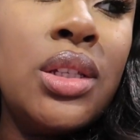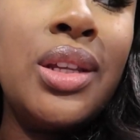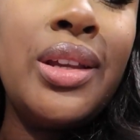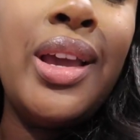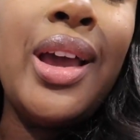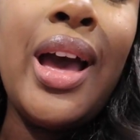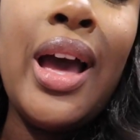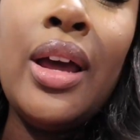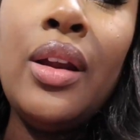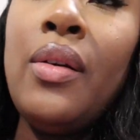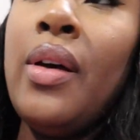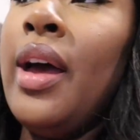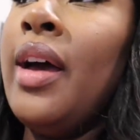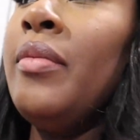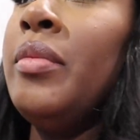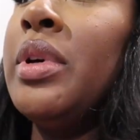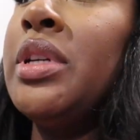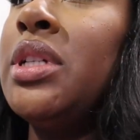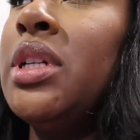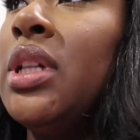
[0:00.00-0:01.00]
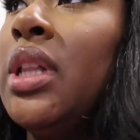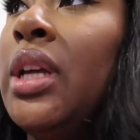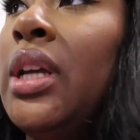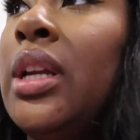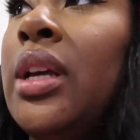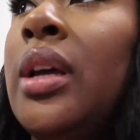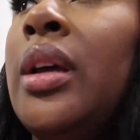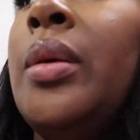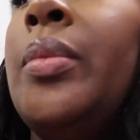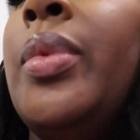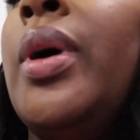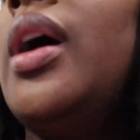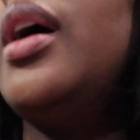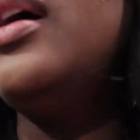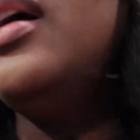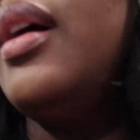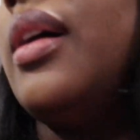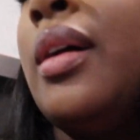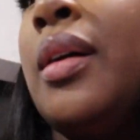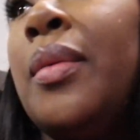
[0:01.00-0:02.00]
so yeah i don't have much to clean up
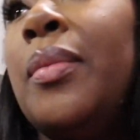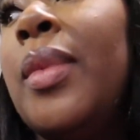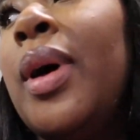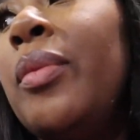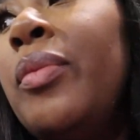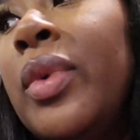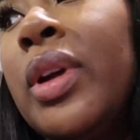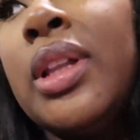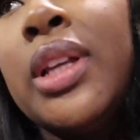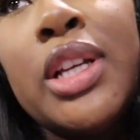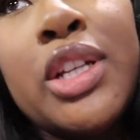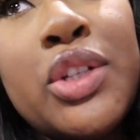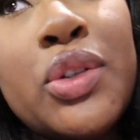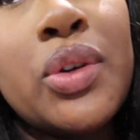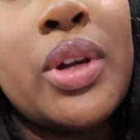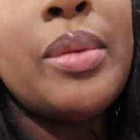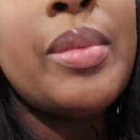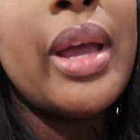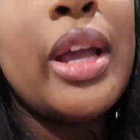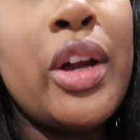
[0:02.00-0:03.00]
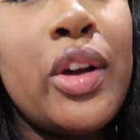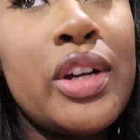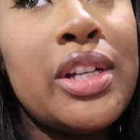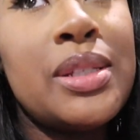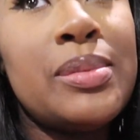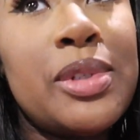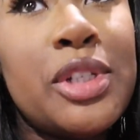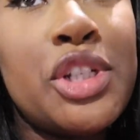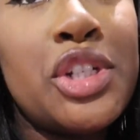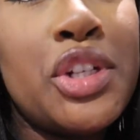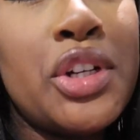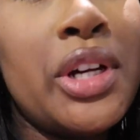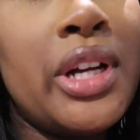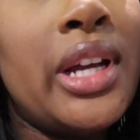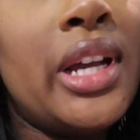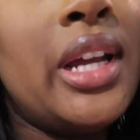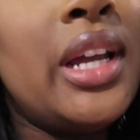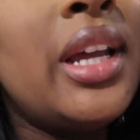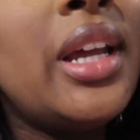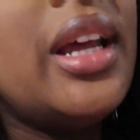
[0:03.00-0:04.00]
um, i'm really enjoying my christmas
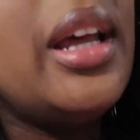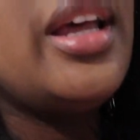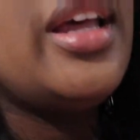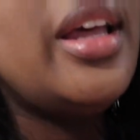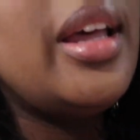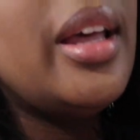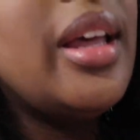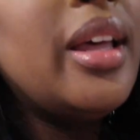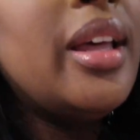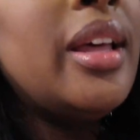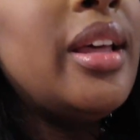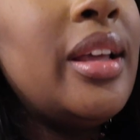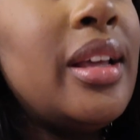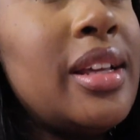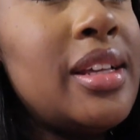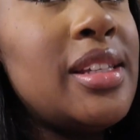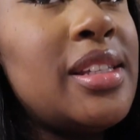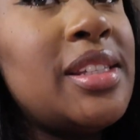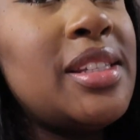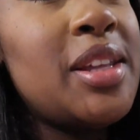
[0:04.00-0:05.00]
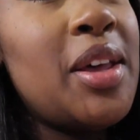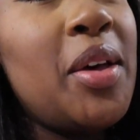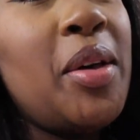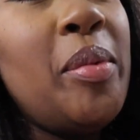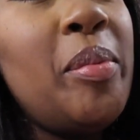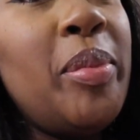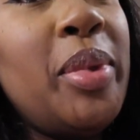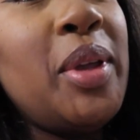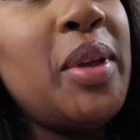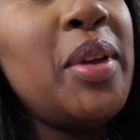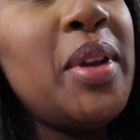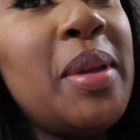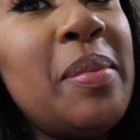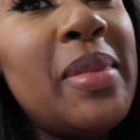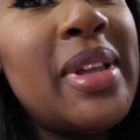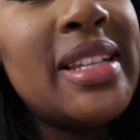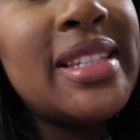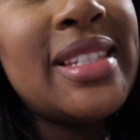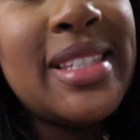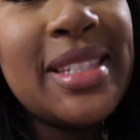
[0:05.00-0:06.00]
tree it's so
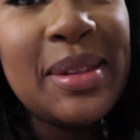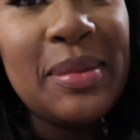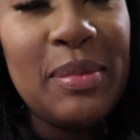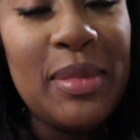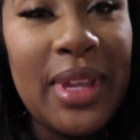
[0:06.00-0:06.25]
beautiful to